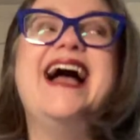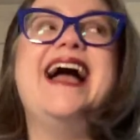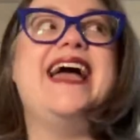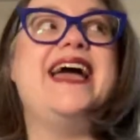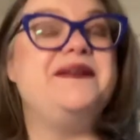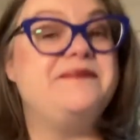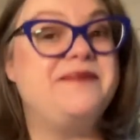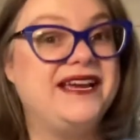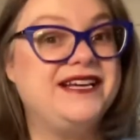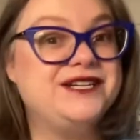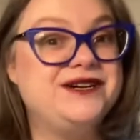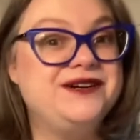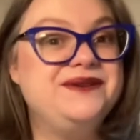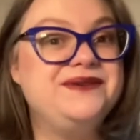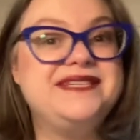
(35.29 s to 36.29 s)
And make
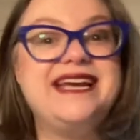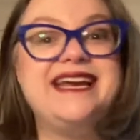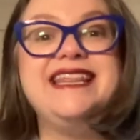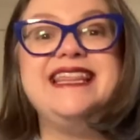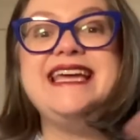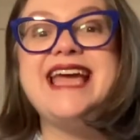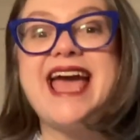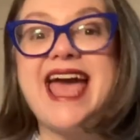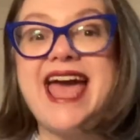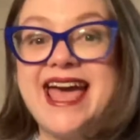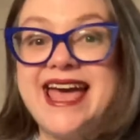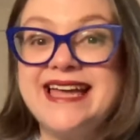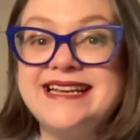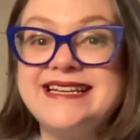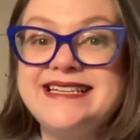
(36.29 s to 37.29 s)
sure you stay to the
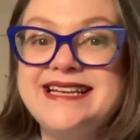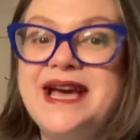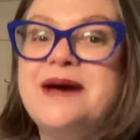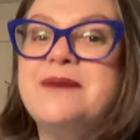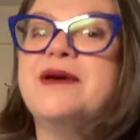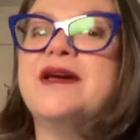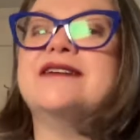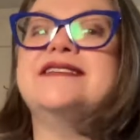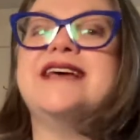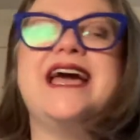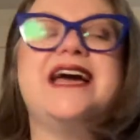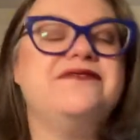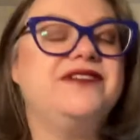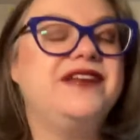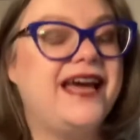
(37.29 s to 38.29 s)
end because I
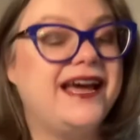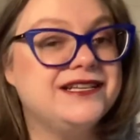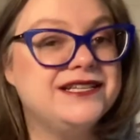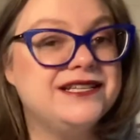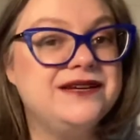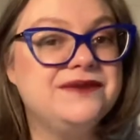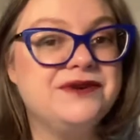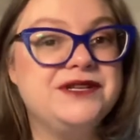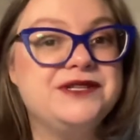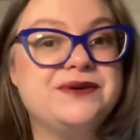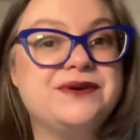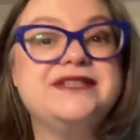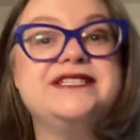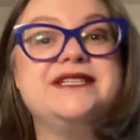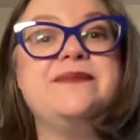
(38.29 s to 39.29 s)
have an excellent
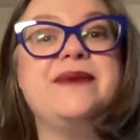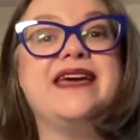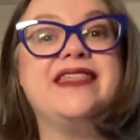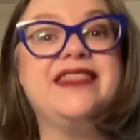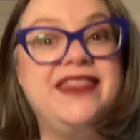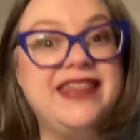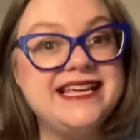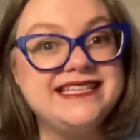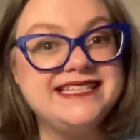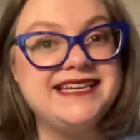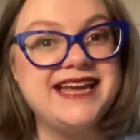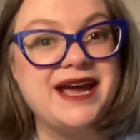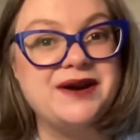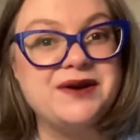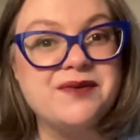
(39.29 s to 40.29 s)
resource to make this
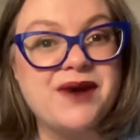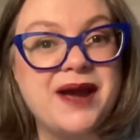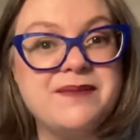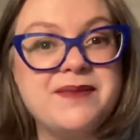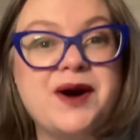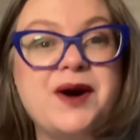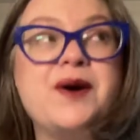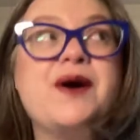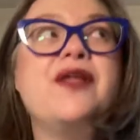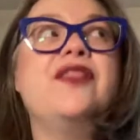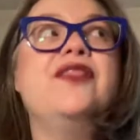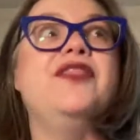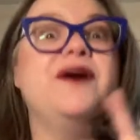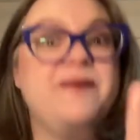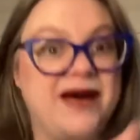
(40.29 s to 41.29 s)
NaNoWriMo
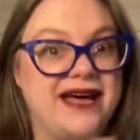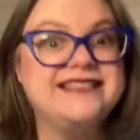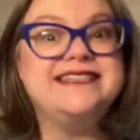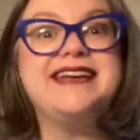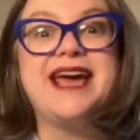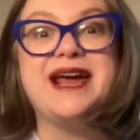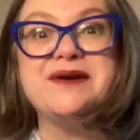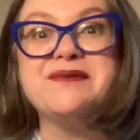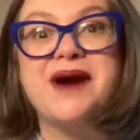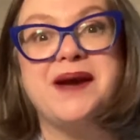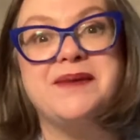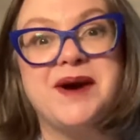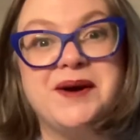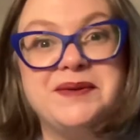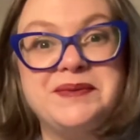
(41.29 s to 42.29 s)
the best
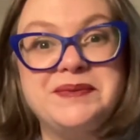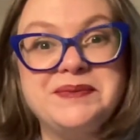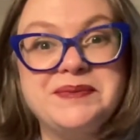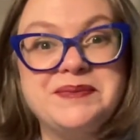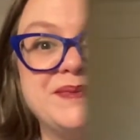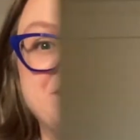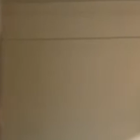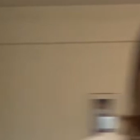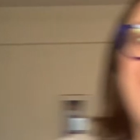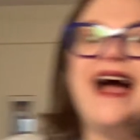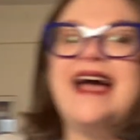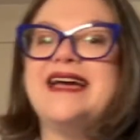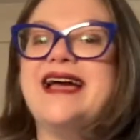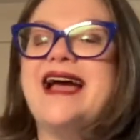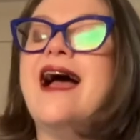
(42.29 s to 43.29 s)
NaNoWriMo.
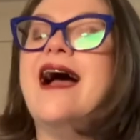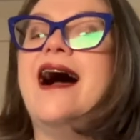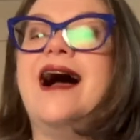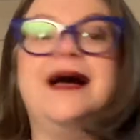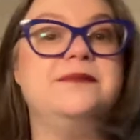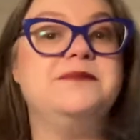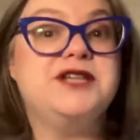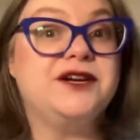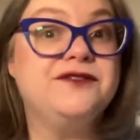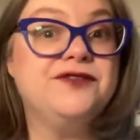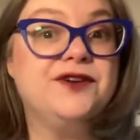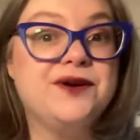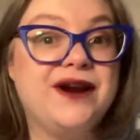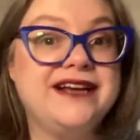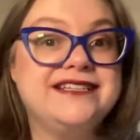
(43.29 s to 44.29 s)
Hi, I'm
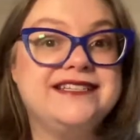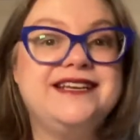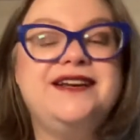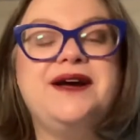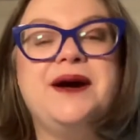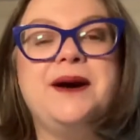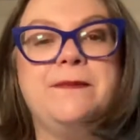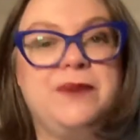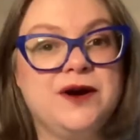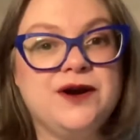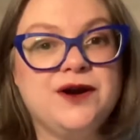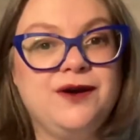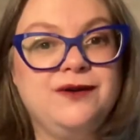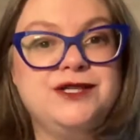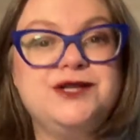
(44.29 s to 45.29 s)
Jennifer Gregson, a book
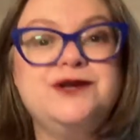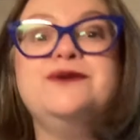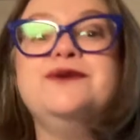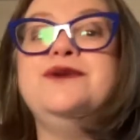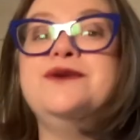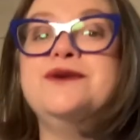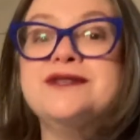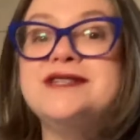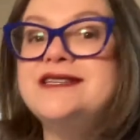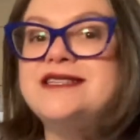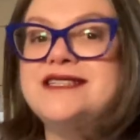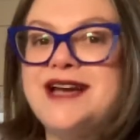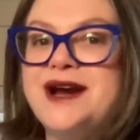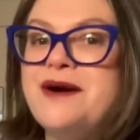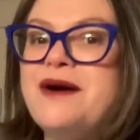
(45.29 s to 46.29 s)
coach who uses
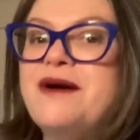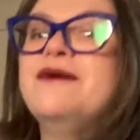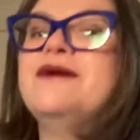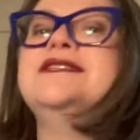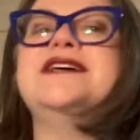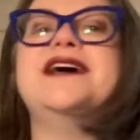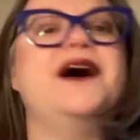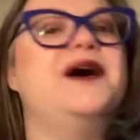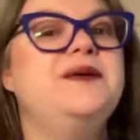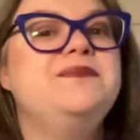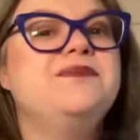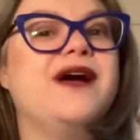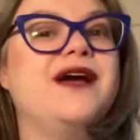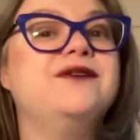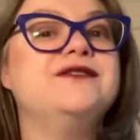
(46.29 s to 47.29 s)
tarot to help
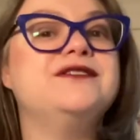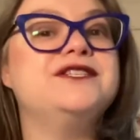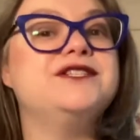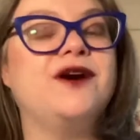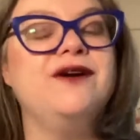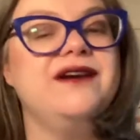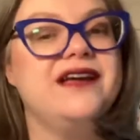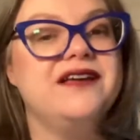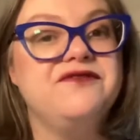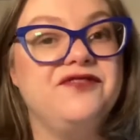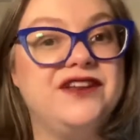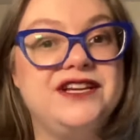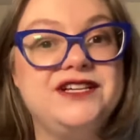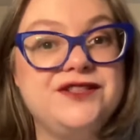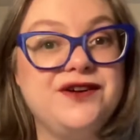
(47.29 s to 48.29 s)
writers start and
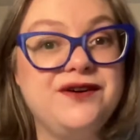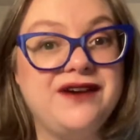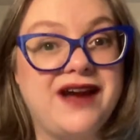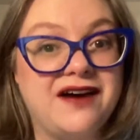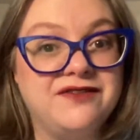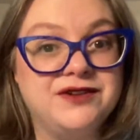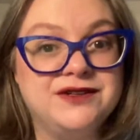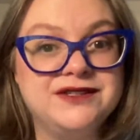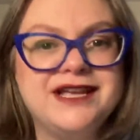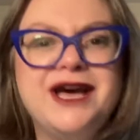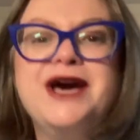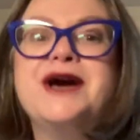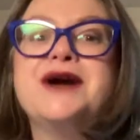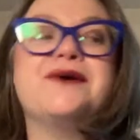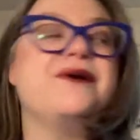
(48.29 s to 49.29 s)
finish their novels,
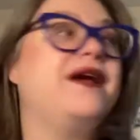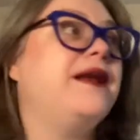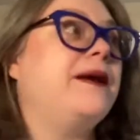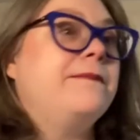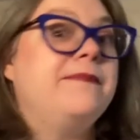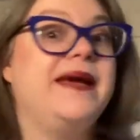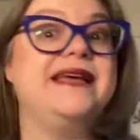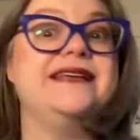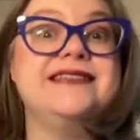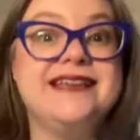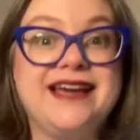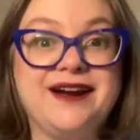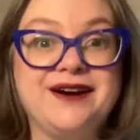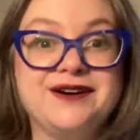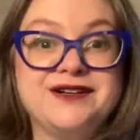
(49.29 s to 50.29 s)
create amazing
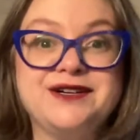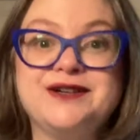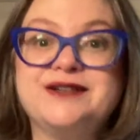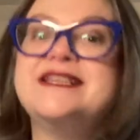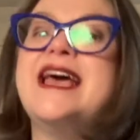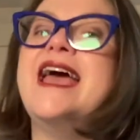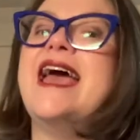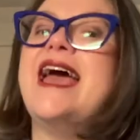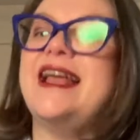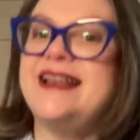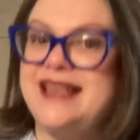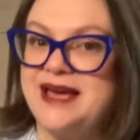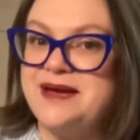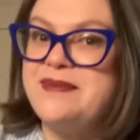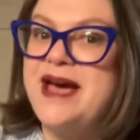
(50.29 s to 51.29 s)
characters, and
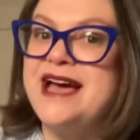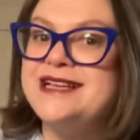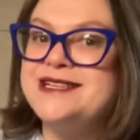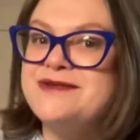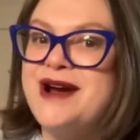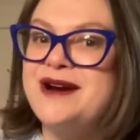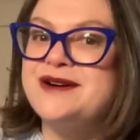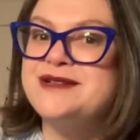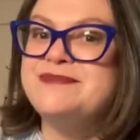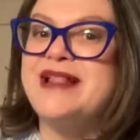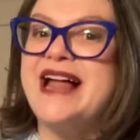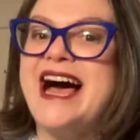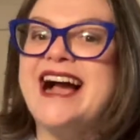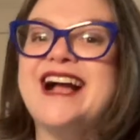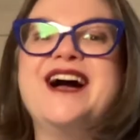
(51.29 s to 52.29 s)
get past writer's
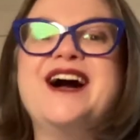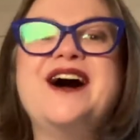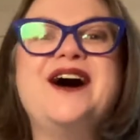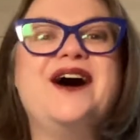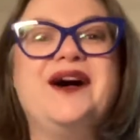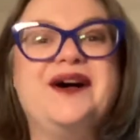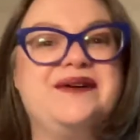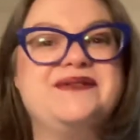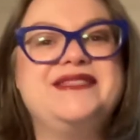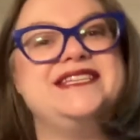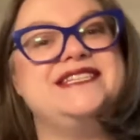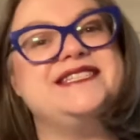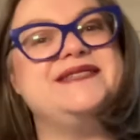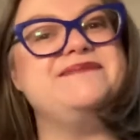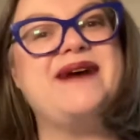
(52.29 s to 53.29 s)
block, all with a
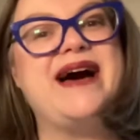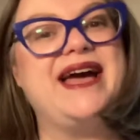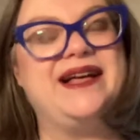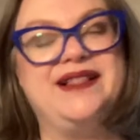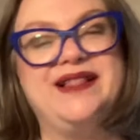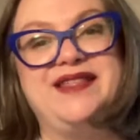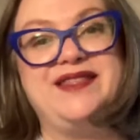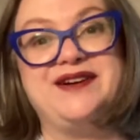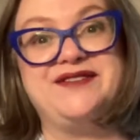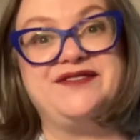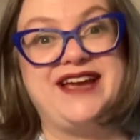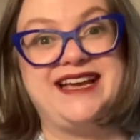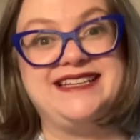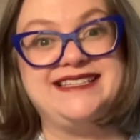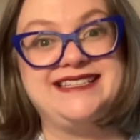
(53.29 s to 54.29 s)
smile on their
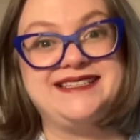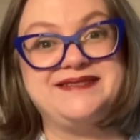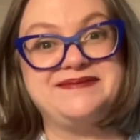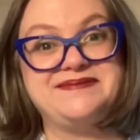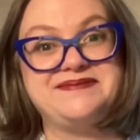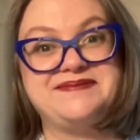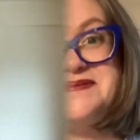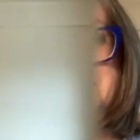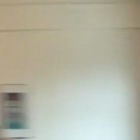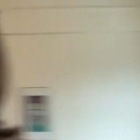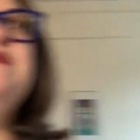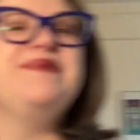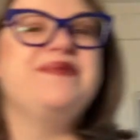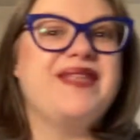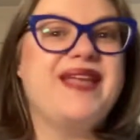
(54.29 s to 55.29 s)
face.
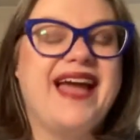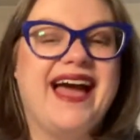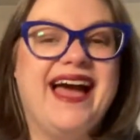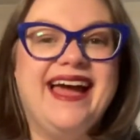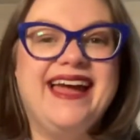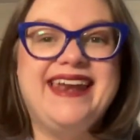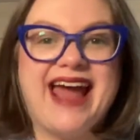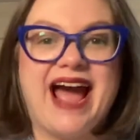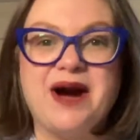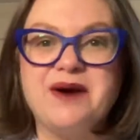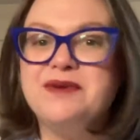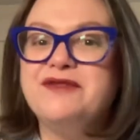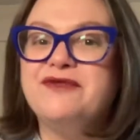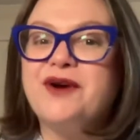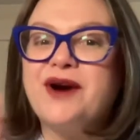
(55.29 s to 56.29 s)
Now,
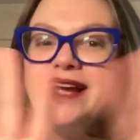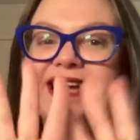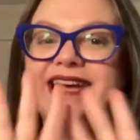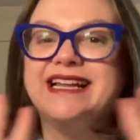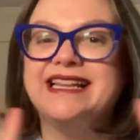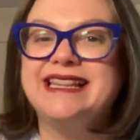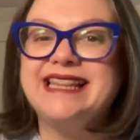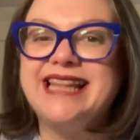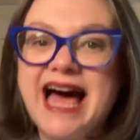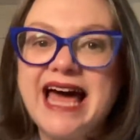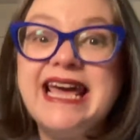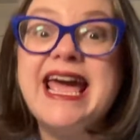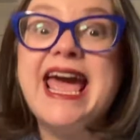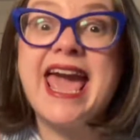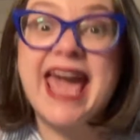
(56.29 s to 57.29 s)
before I get a
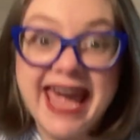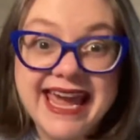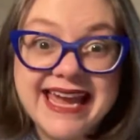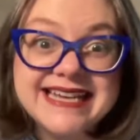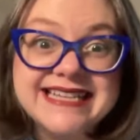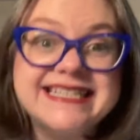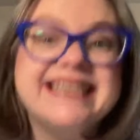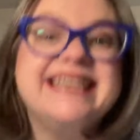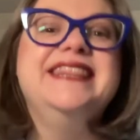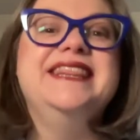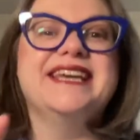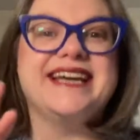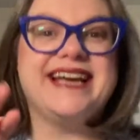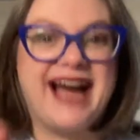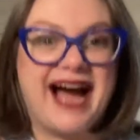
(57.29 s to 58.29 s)
lot of hate in
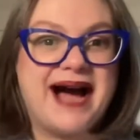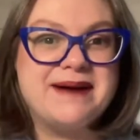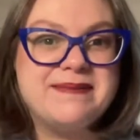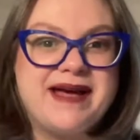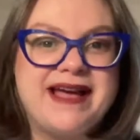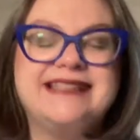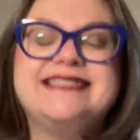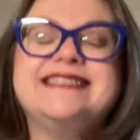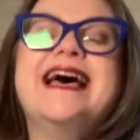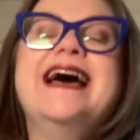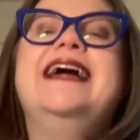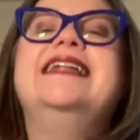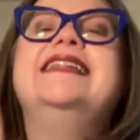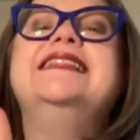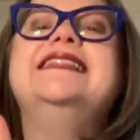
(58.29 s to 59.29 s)
the comments,
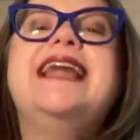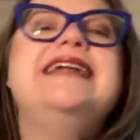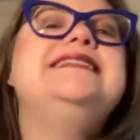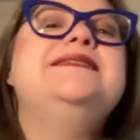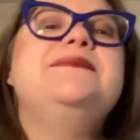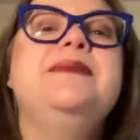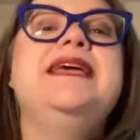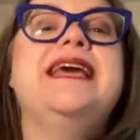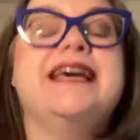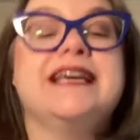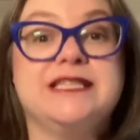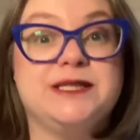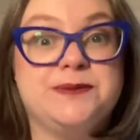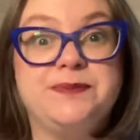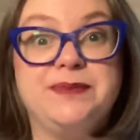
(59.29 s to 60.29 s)
let me
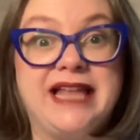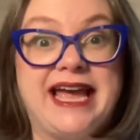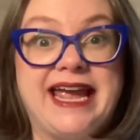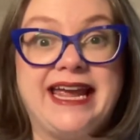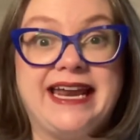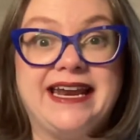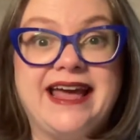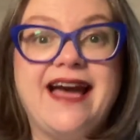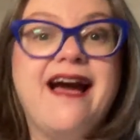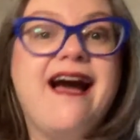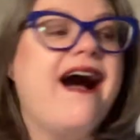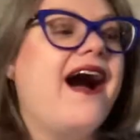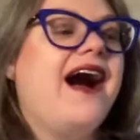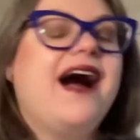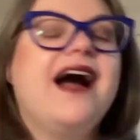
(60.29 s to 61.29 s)
explain.
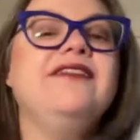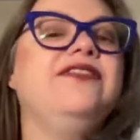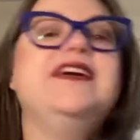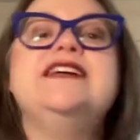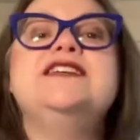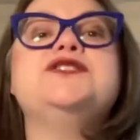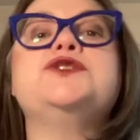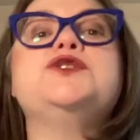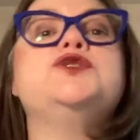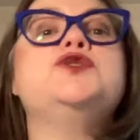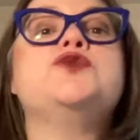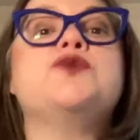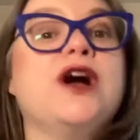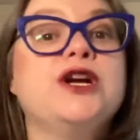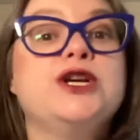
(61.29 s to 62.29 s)
I think
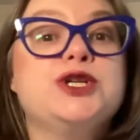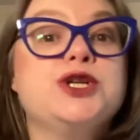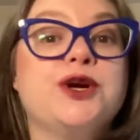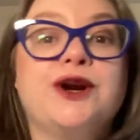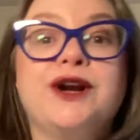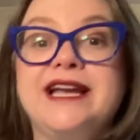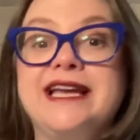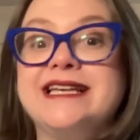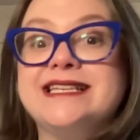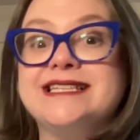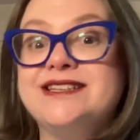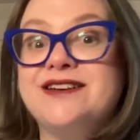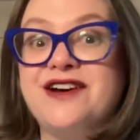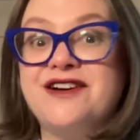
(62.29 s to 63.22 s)
structure is